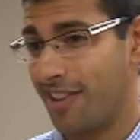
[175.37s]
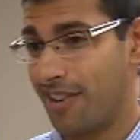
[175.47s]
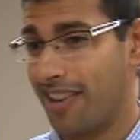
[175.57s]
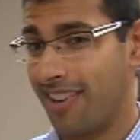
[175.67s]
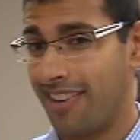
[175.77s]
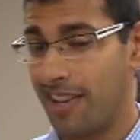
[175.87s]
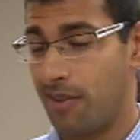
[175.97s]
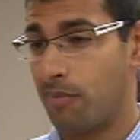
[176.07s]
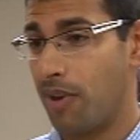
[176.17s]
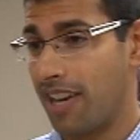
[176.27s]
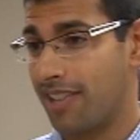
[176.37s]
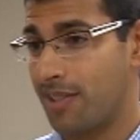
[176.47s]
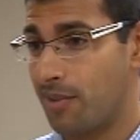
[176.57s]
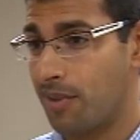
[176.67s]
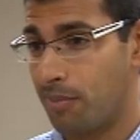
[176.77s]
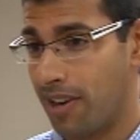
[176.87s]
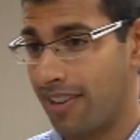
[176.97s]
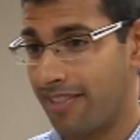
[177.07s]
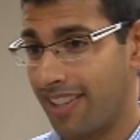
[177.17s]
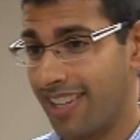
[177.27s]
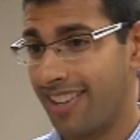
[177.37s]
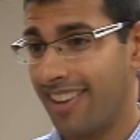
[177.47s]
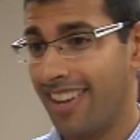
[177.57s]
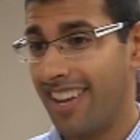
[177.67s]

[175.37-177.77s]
that you're going to either break a tooth or break a filling.